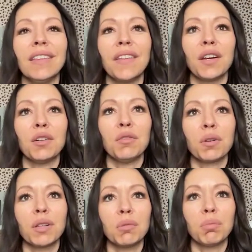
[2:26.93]
that you've
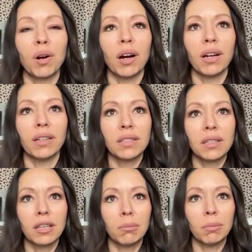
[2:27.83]
really brought into
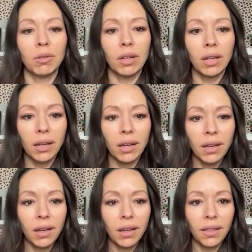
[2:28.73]
the community
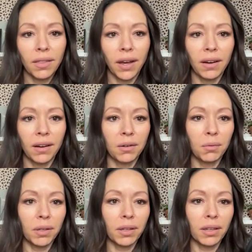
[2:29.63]
that are
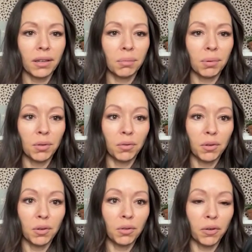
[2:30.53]
really
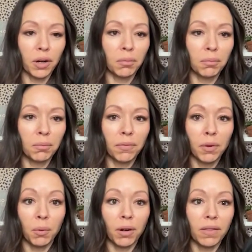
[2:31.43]
beautiful from
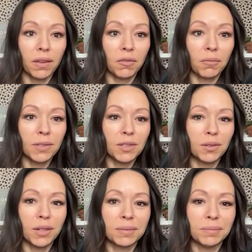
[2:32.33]
the work that you've been
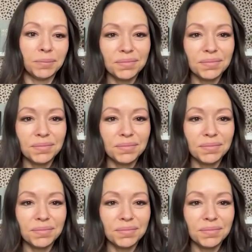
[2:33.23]
doing.